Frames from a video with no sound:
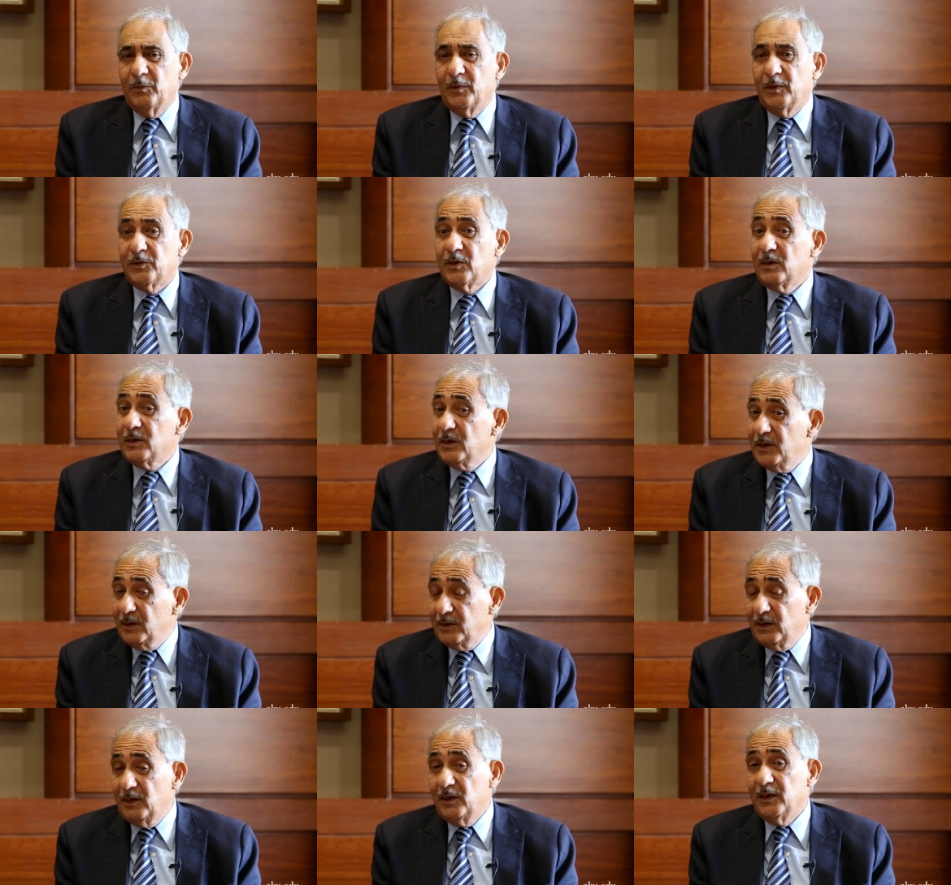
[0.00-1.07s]
started
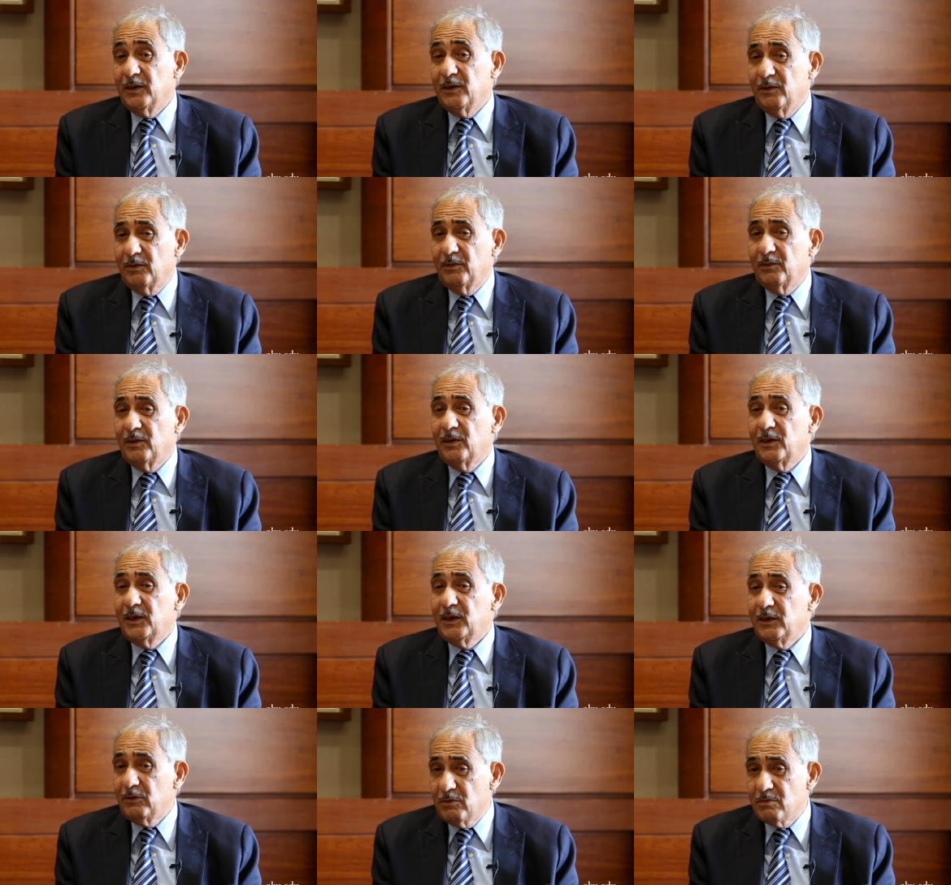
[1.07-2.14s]
attending regularly,
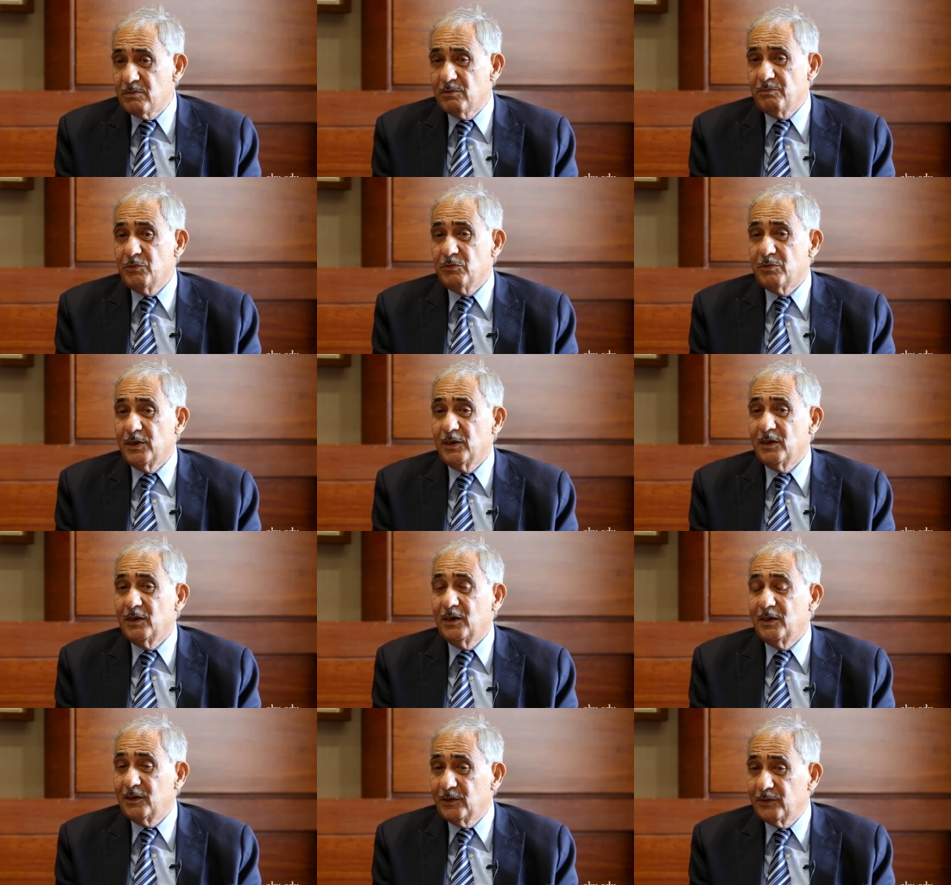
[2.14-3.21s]
contributing, and
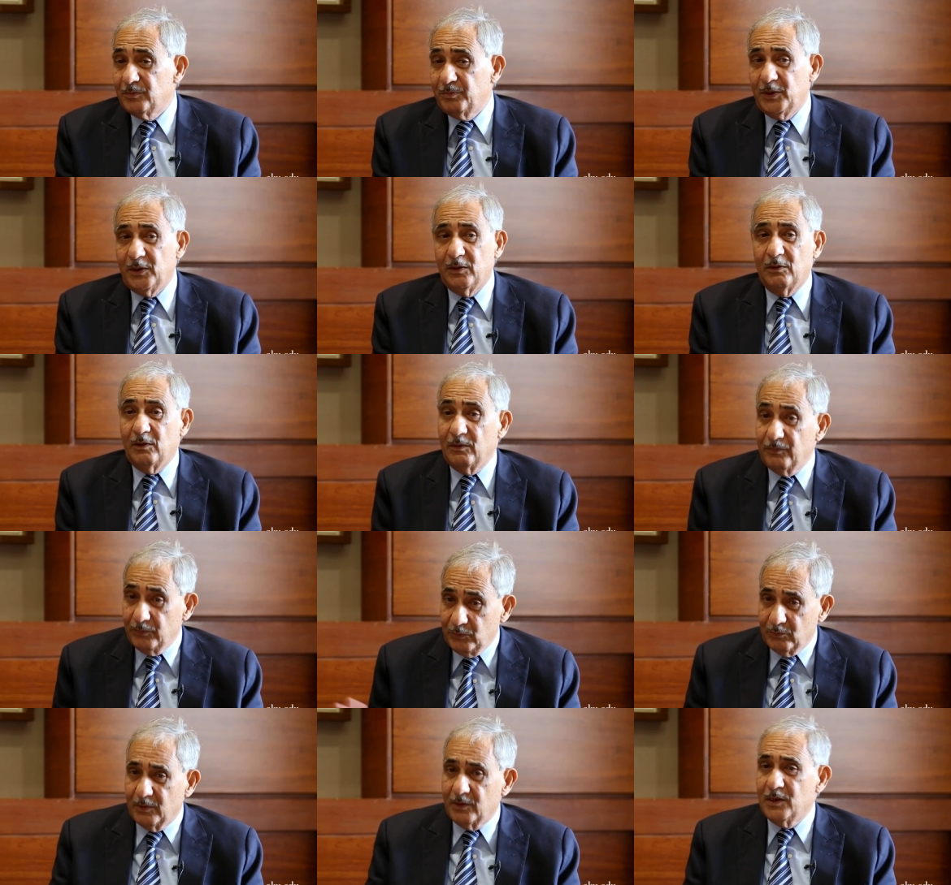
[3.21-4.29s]
it has paid off.
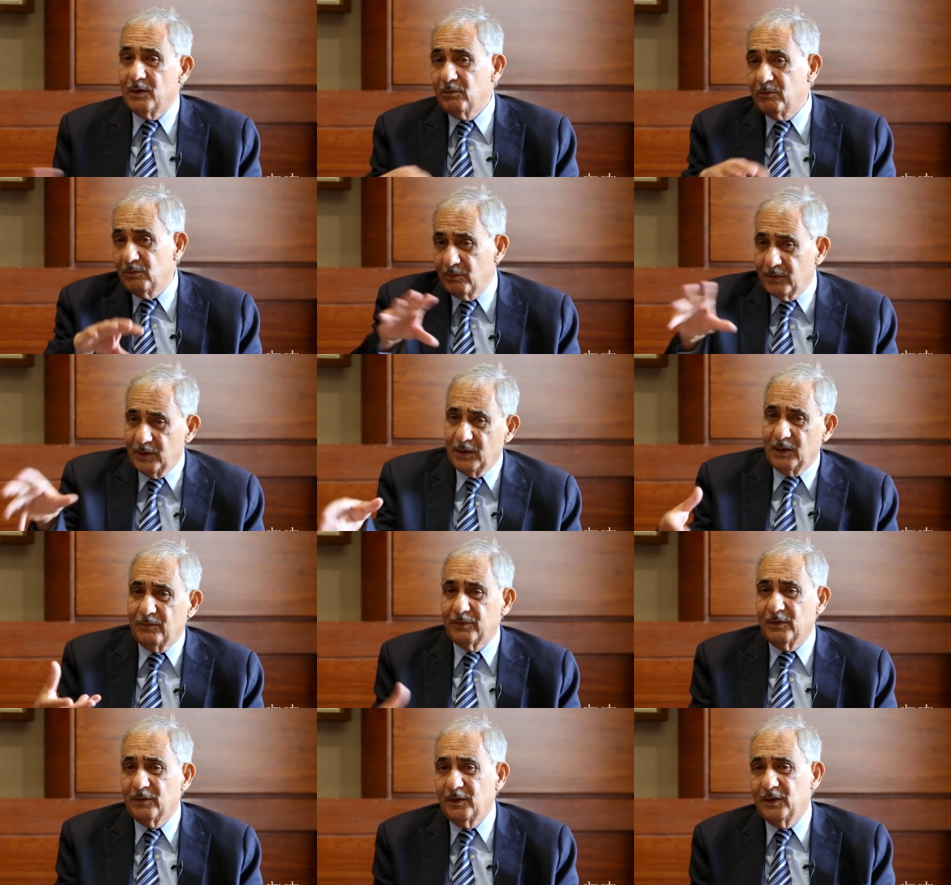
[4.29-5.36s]
You are now looking
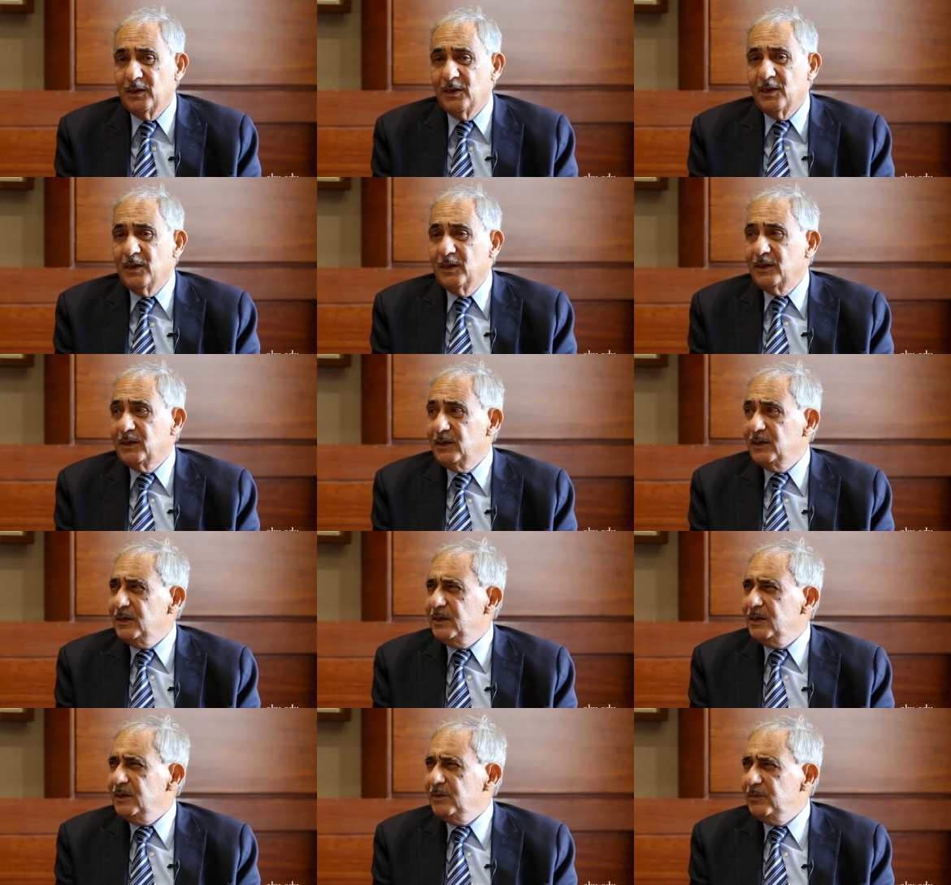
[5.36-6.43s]
after the
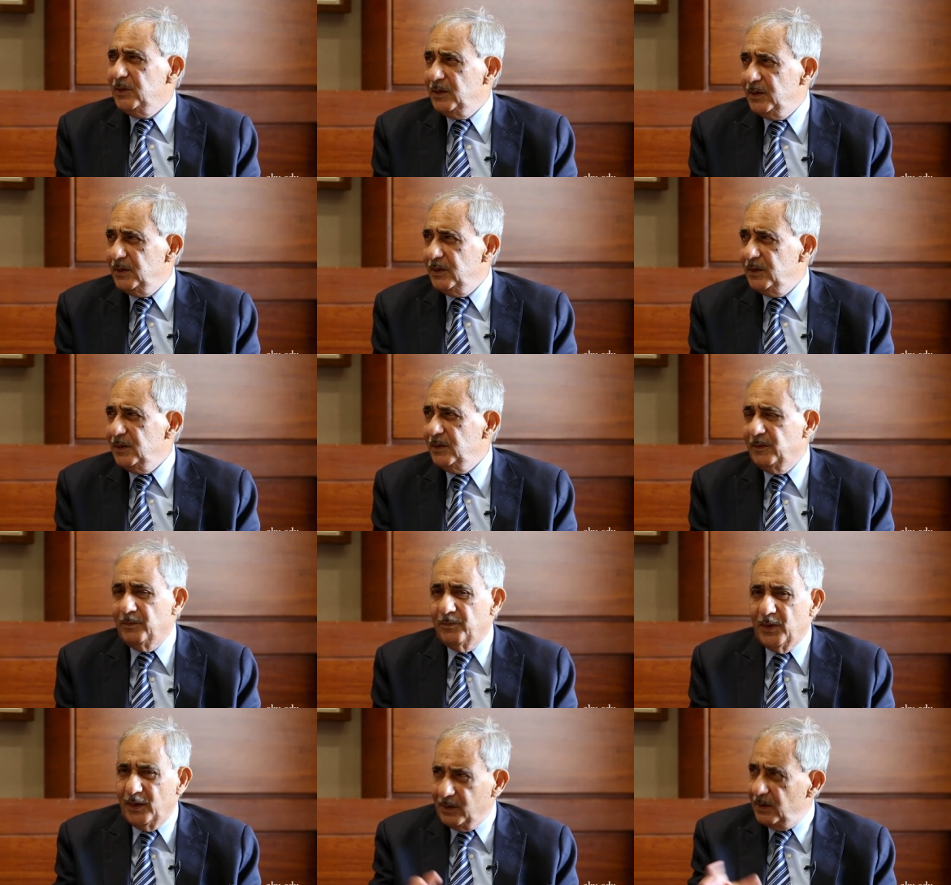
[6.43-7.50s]
the the, the
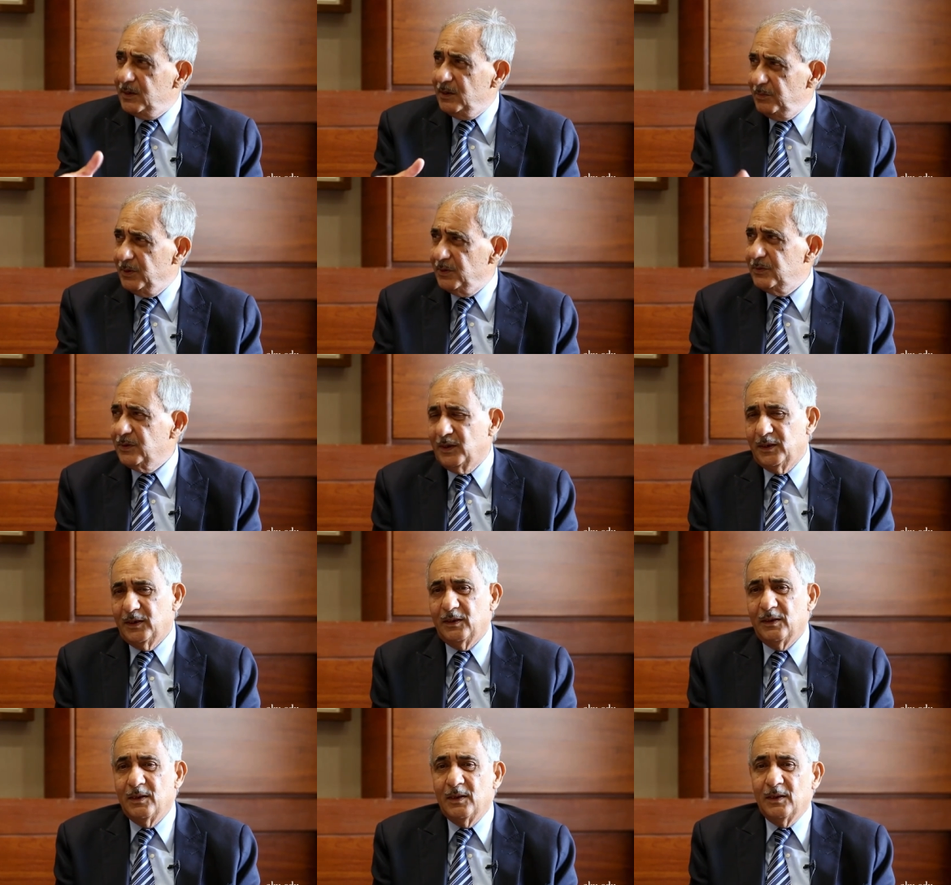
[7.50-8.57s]
academic side.
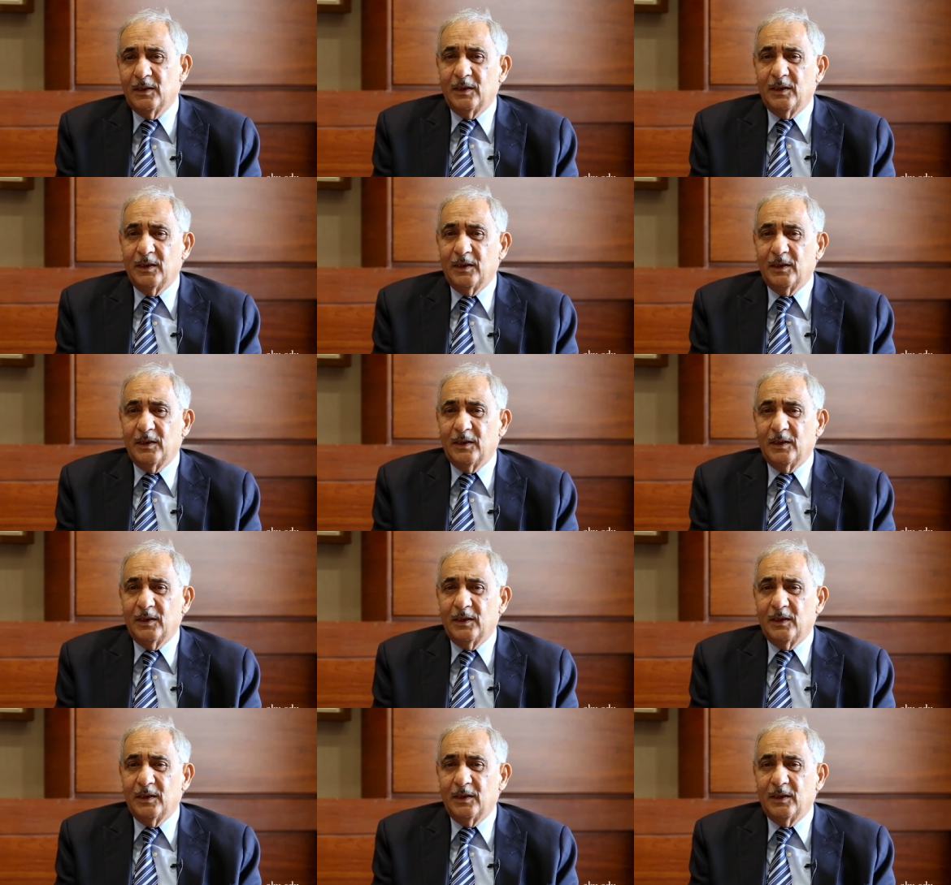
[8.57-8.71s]
Yeah.